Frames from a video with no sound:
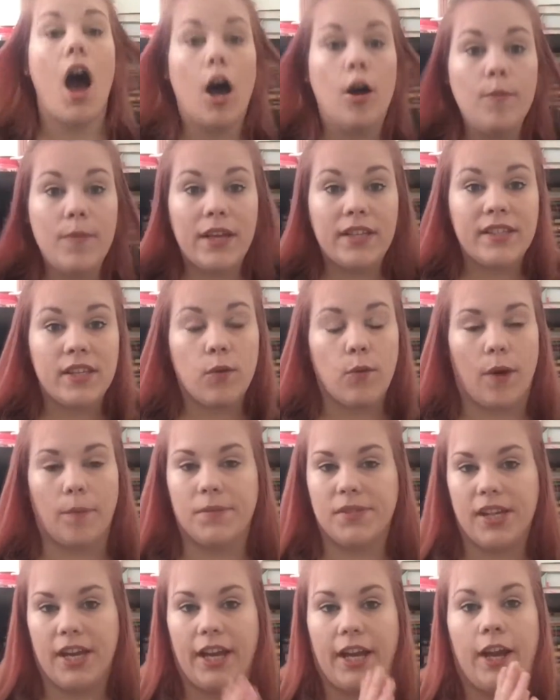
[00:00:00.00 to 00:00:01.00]
amazing
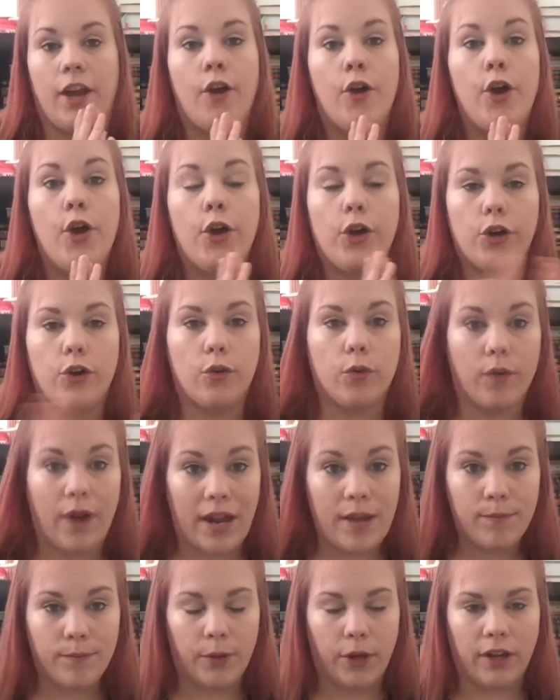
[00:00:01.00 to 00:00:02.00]
website,
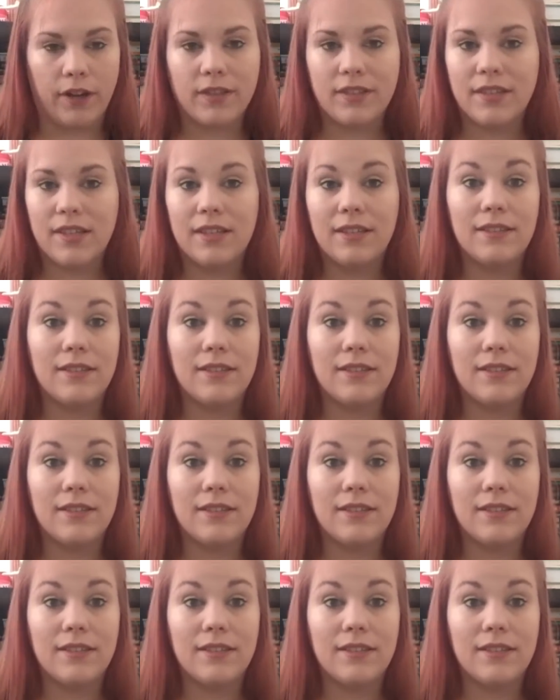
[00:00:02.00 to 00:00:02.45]
great books,